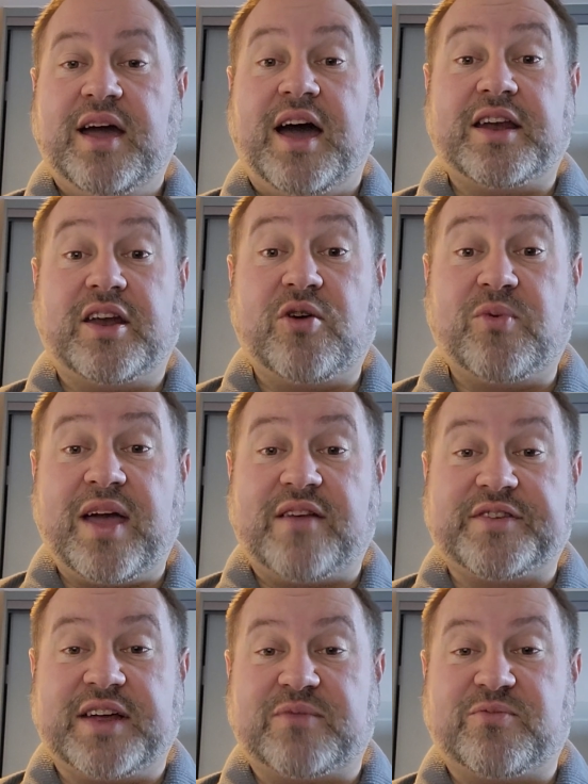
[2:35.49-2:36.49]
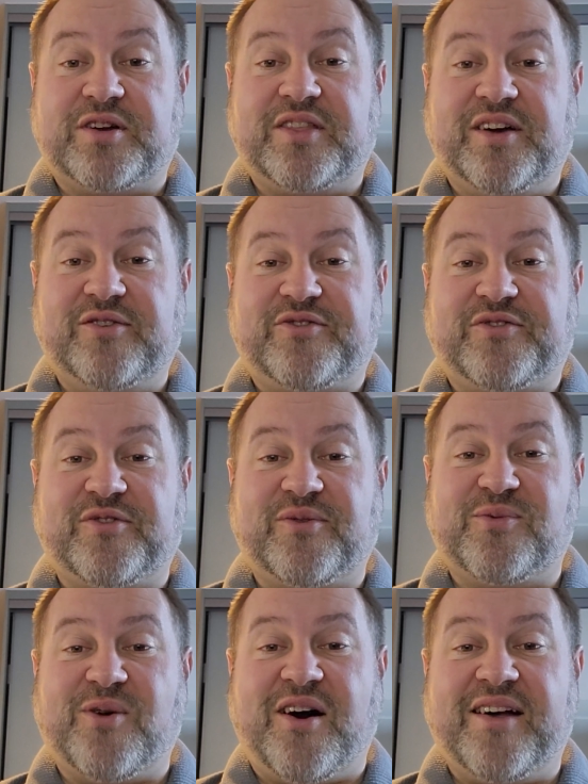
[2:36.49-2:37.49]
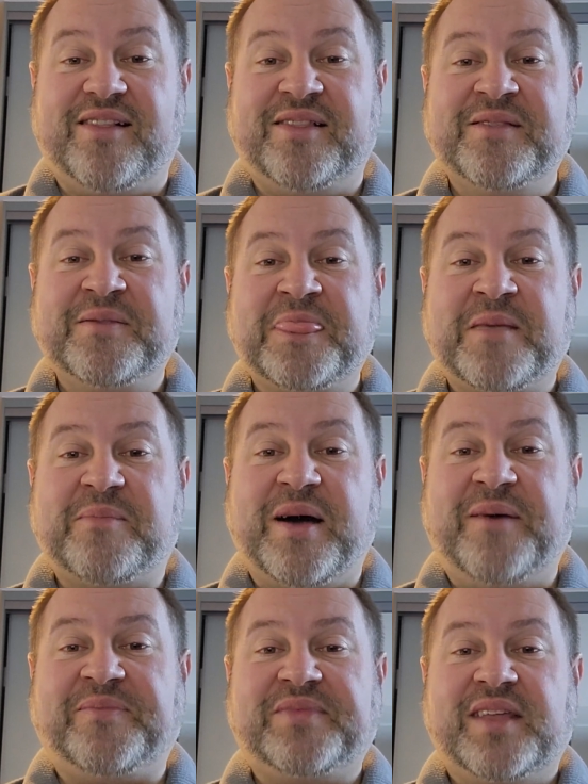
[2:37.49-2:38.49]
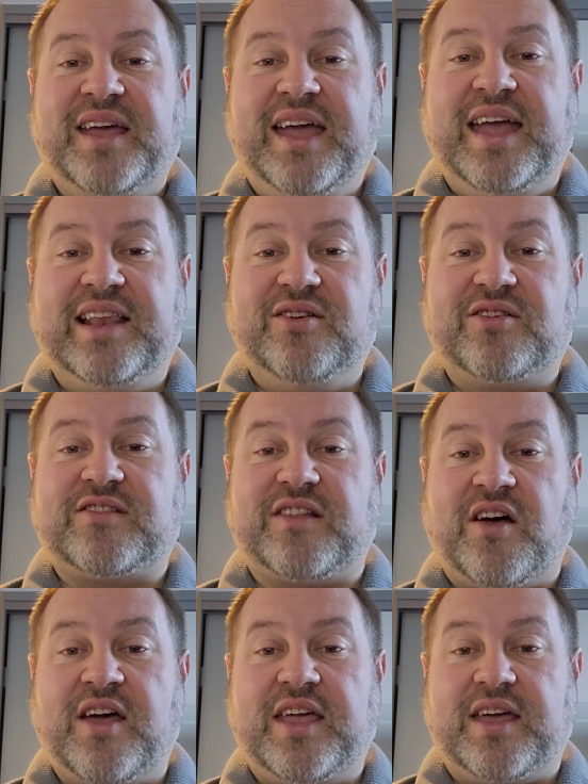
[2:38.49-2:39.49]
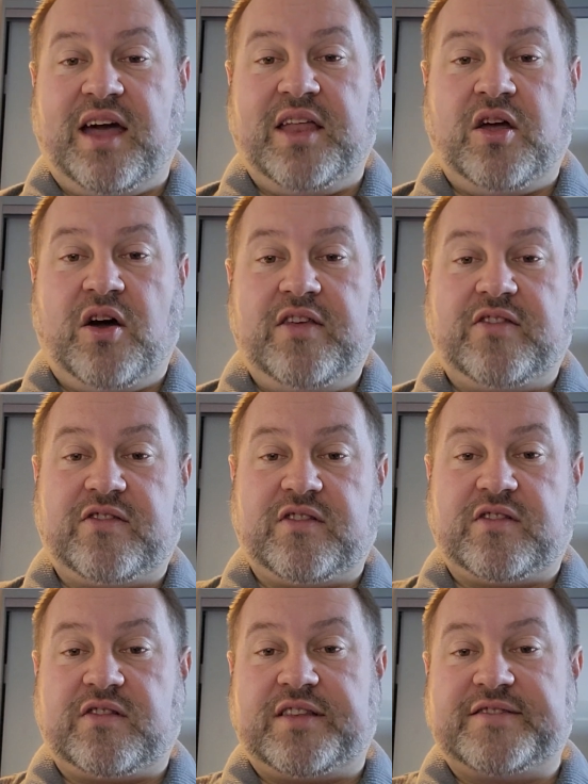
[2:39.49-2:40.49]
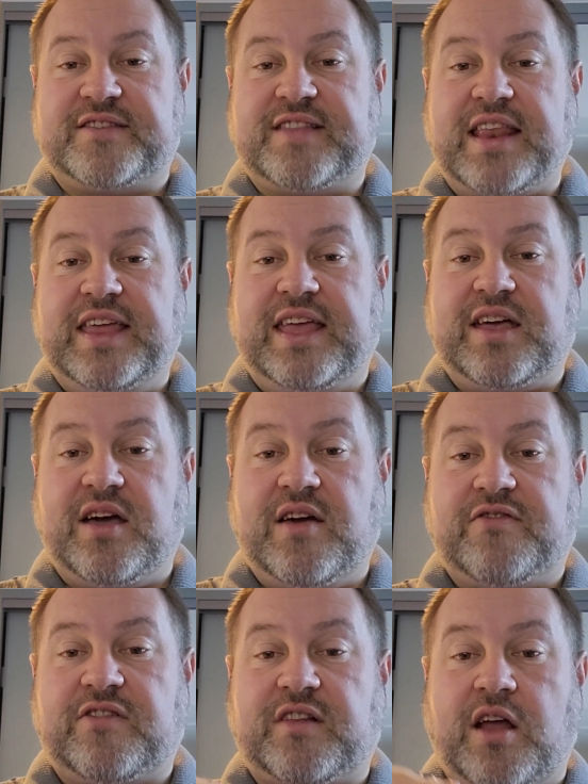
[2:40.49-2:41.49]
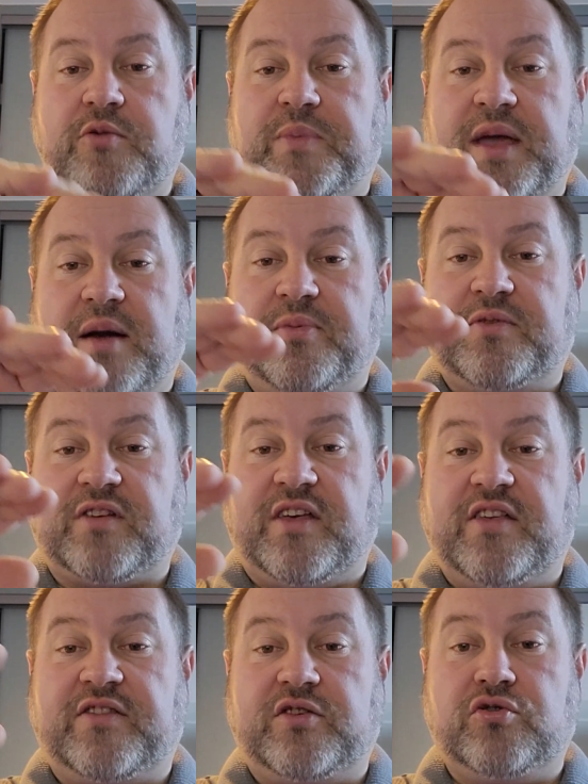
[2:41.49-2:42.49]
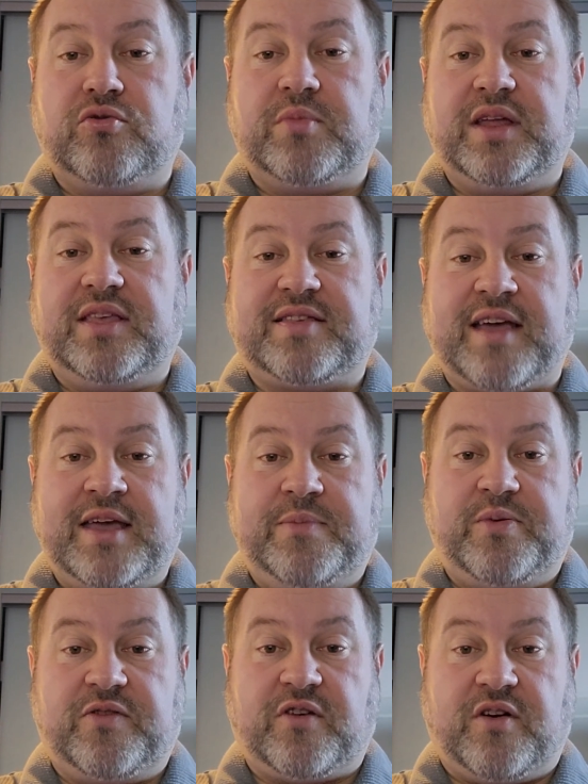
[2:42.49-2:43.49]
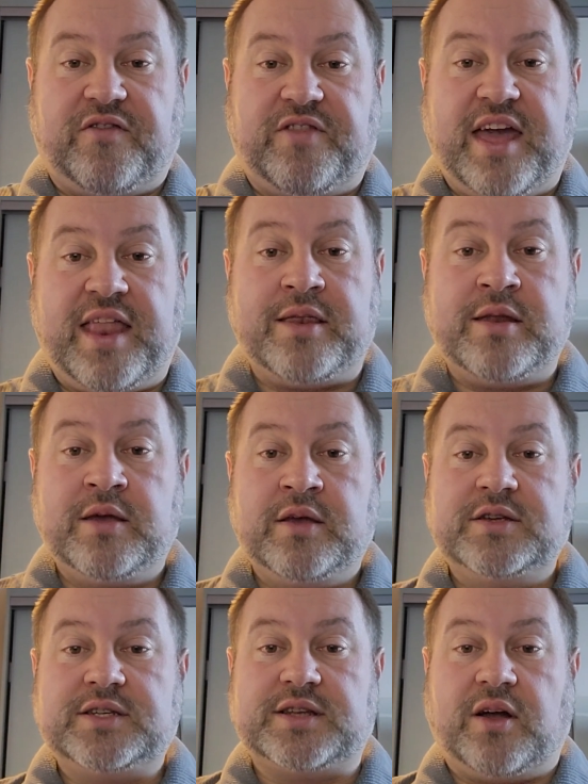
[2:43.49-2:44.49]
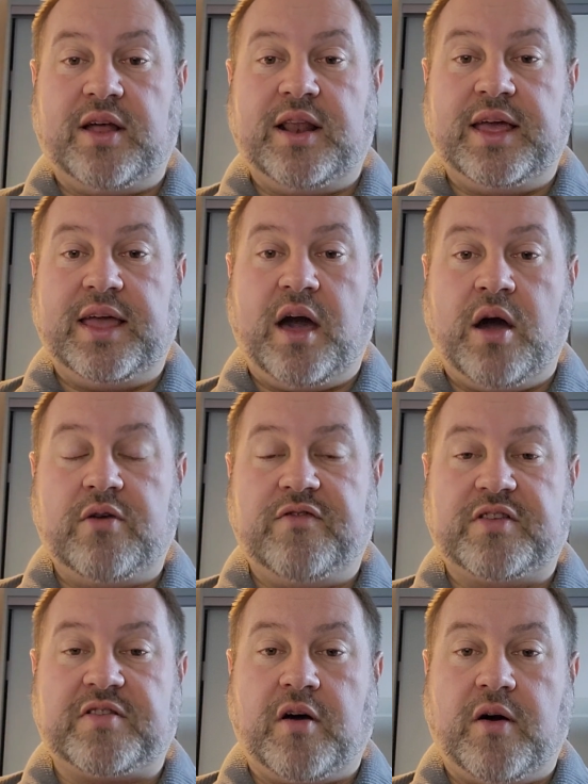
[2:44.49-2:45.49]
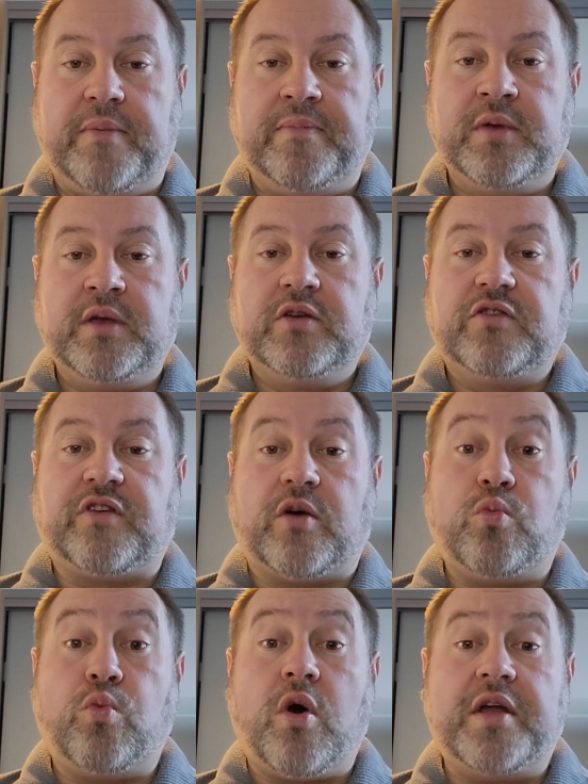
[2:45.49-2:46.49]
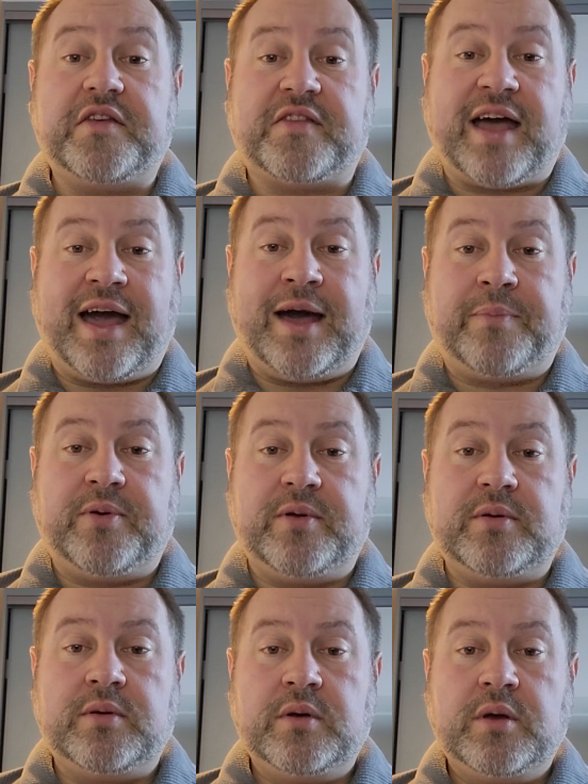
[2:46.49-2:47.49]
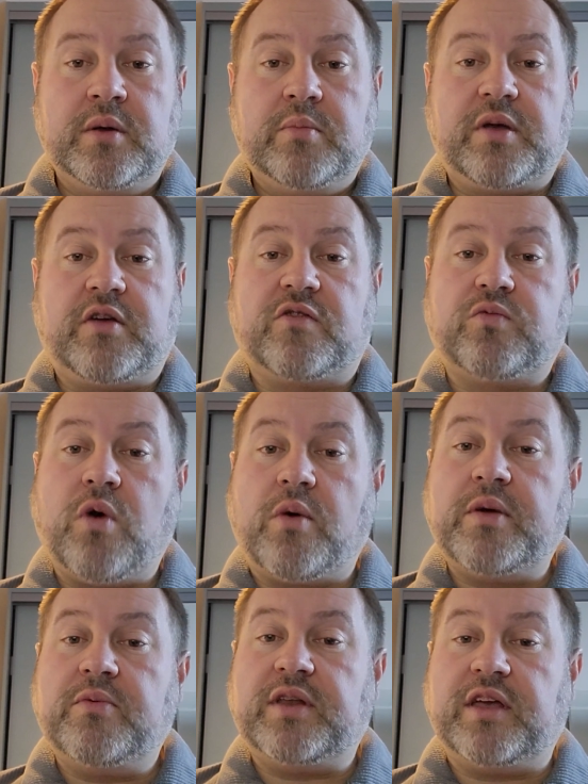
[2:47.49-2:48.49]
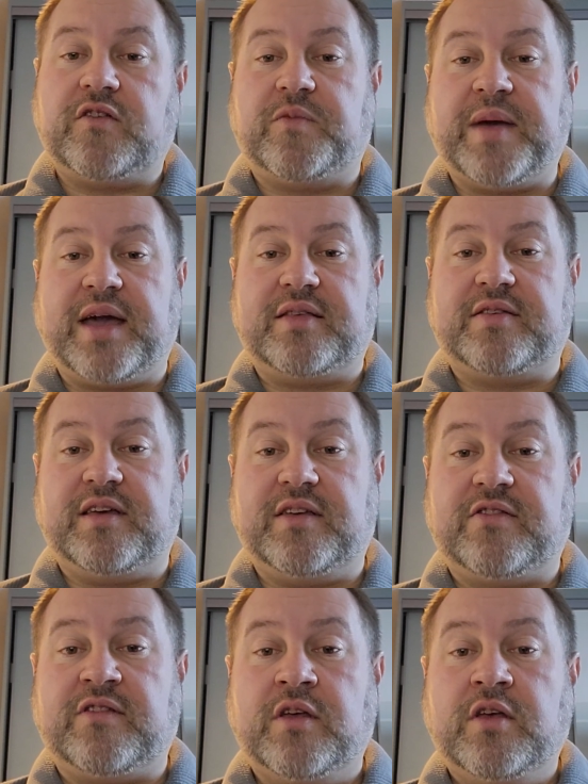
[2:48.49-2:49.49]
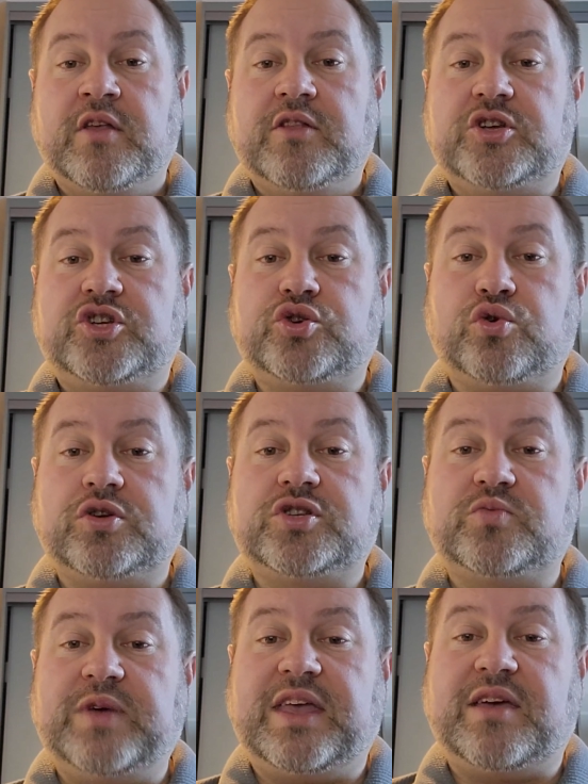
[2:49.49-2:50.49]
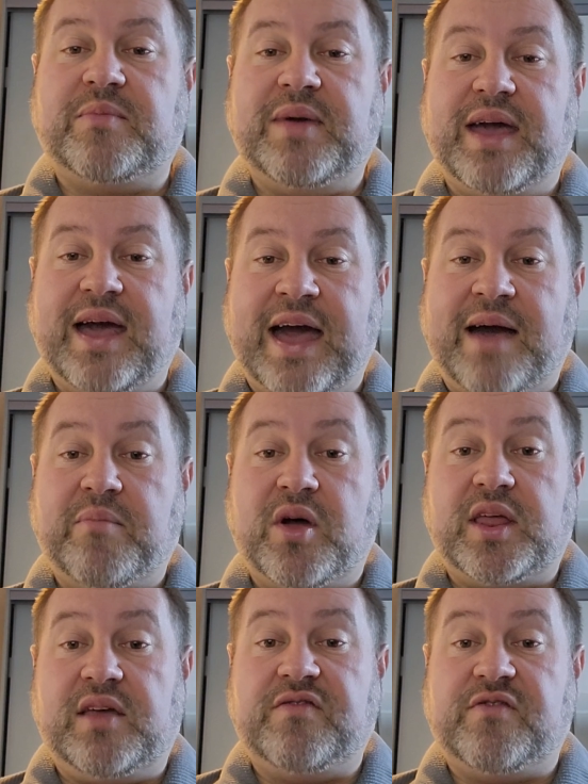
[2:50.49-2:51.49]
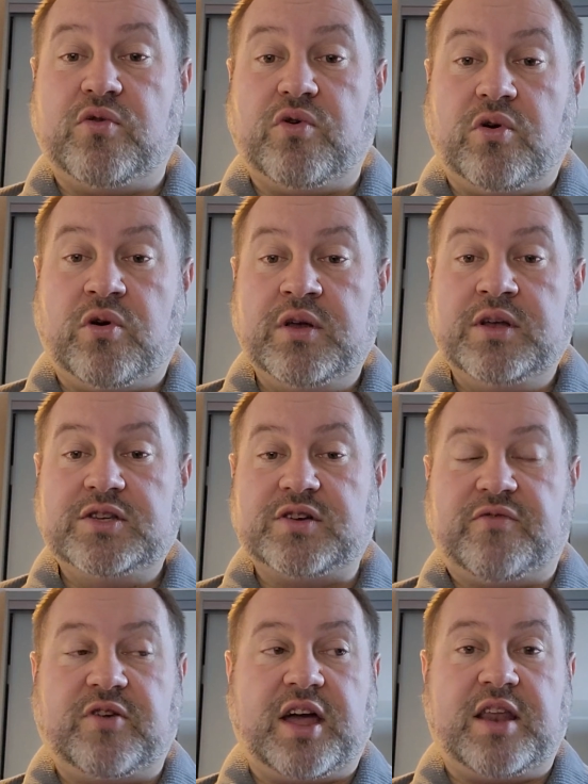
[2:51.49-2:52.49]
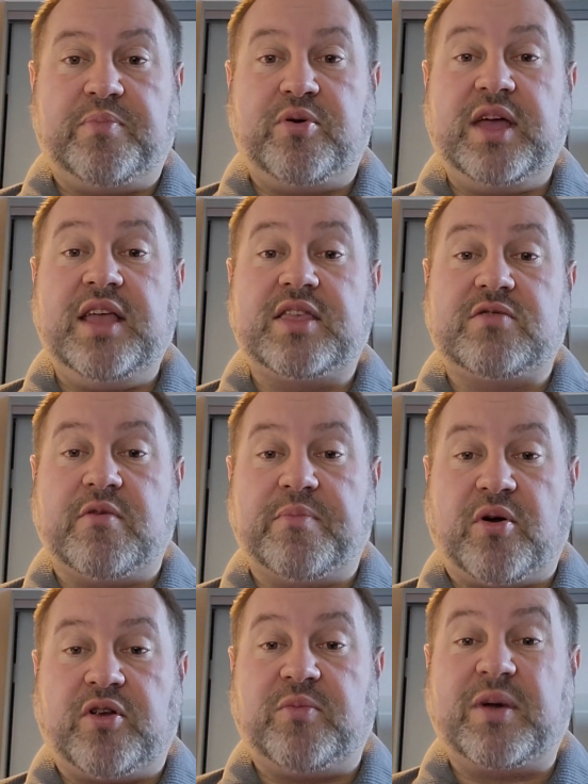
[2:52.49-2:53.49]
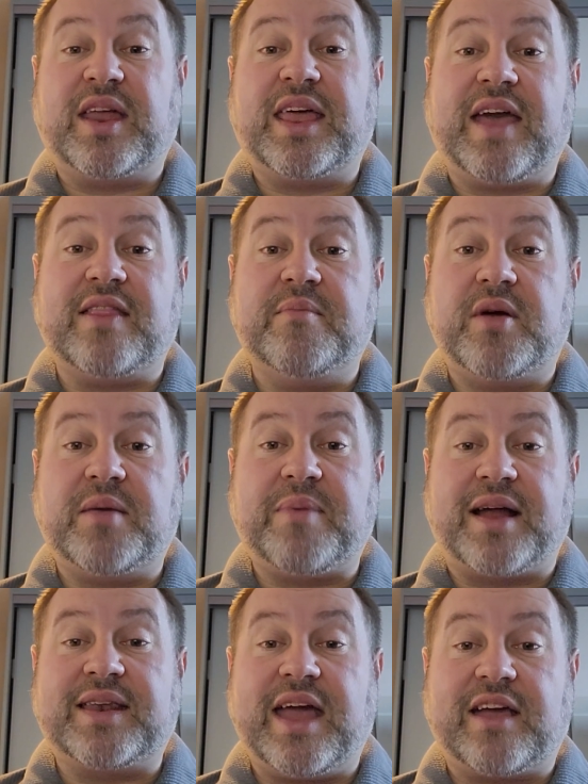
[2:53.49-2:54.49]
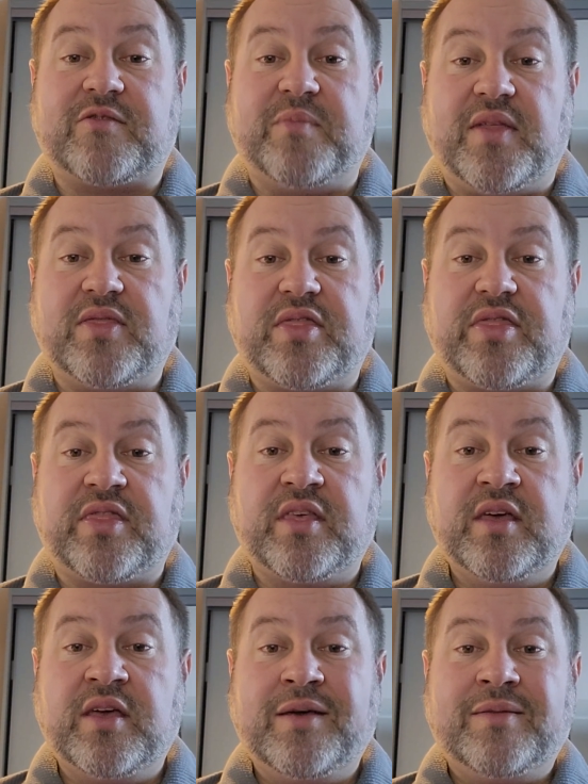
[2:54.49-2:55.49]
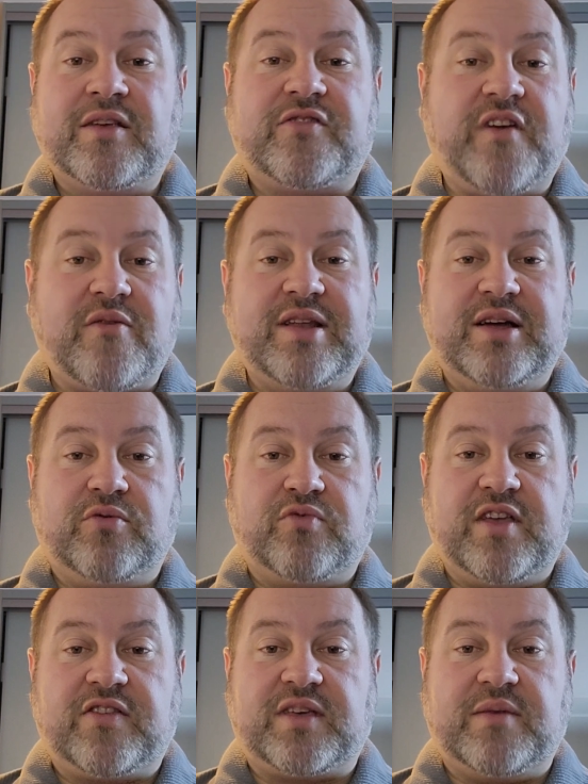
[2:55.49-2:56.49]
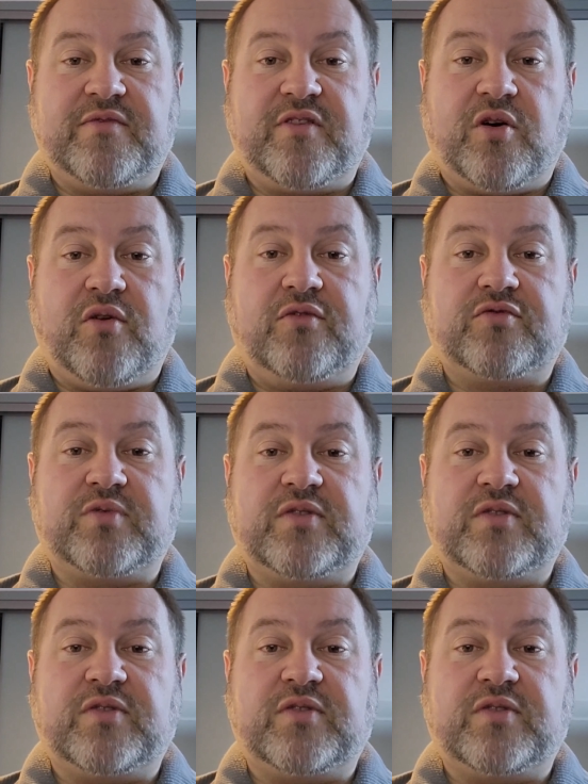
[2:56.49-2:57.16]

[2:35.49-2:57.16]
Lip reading: And I know we haven't had one of those for a while, but it looks like a nice steady curve sloping upwards like this and normally tapers off then slightly over time. So why does that happen? Because what we would expect is the shorter we commit our money for, so if we're going to put it into a bond and we're going to get the money back next month, there's very little risk involved.